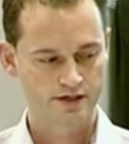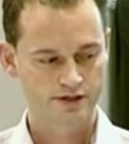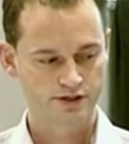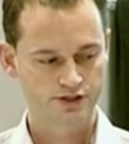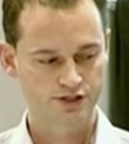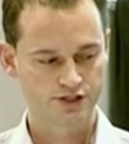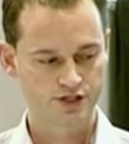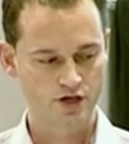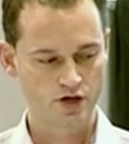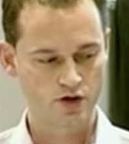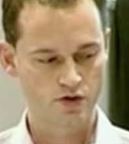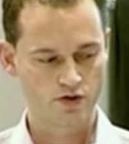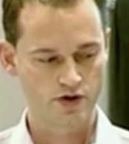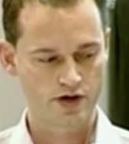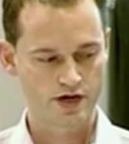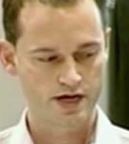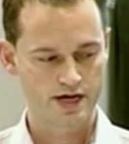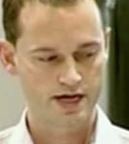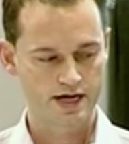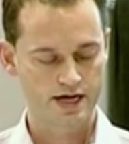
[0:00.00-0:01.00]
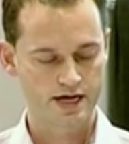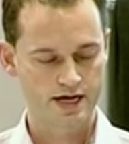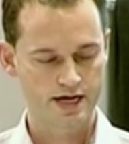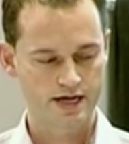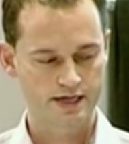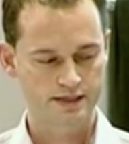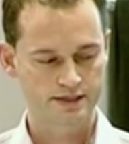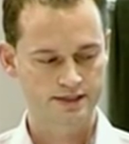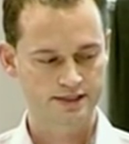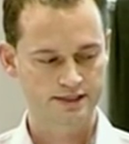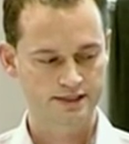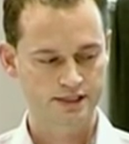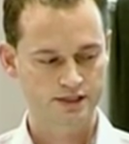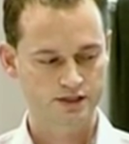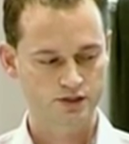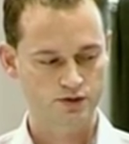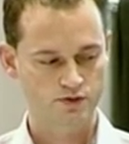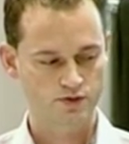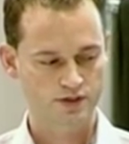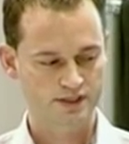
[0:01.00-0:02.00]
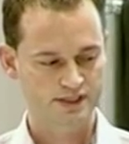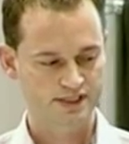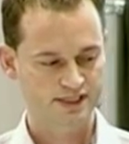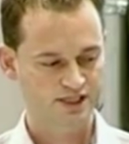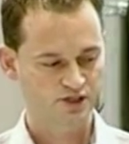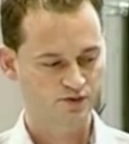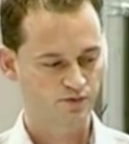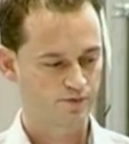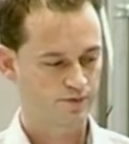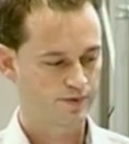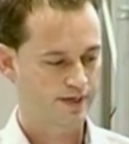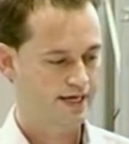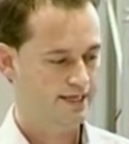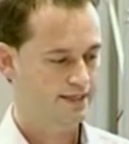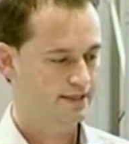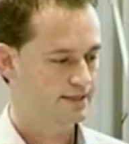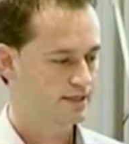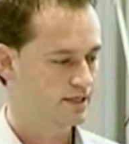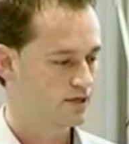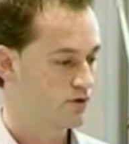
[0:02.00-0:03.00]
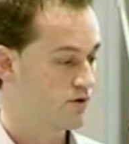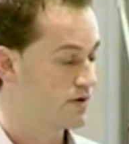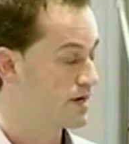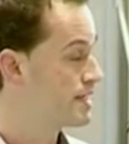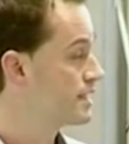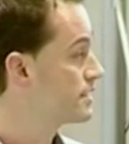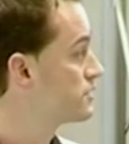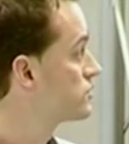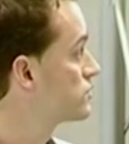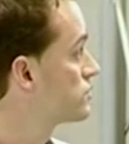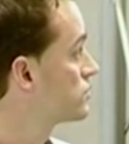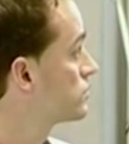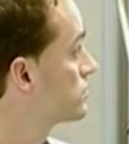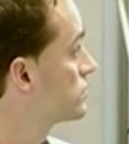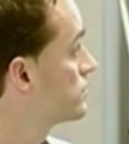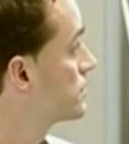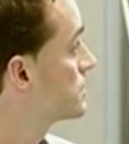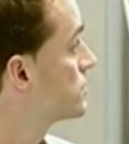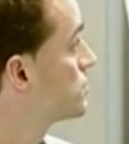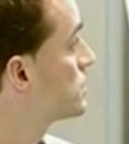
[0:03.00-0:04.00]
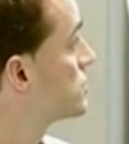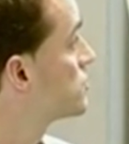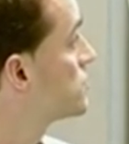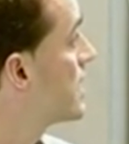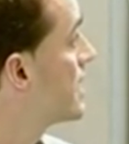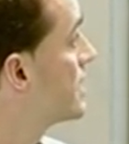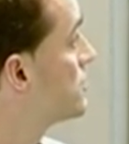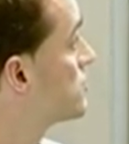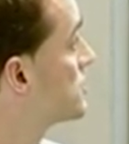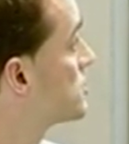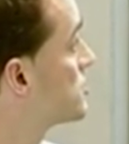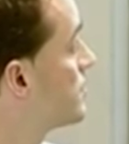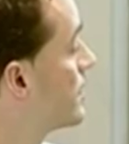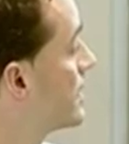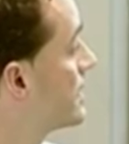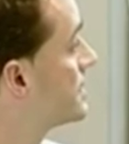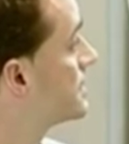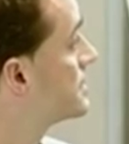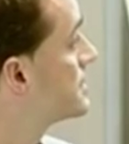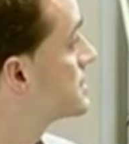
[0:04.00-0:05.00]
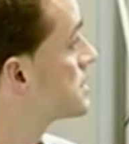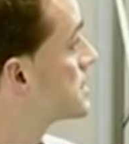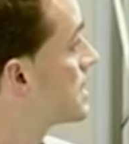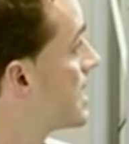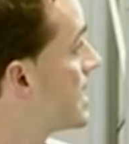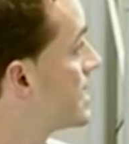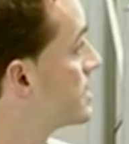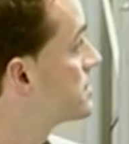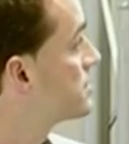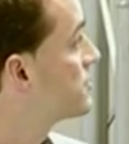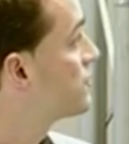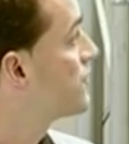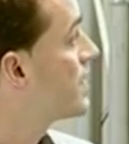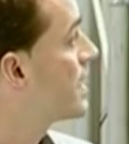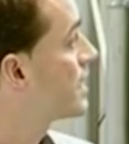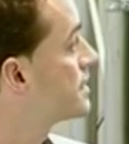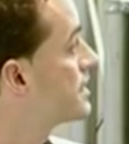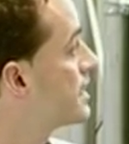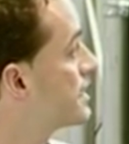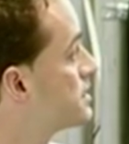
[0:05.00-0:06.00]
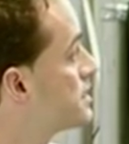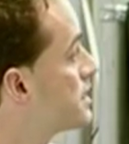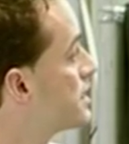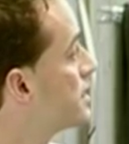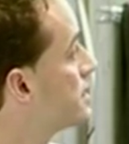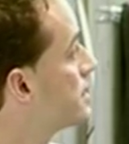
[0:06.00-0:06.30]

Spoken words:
So this is what's explained, or what we try to explain in this slide, the fact that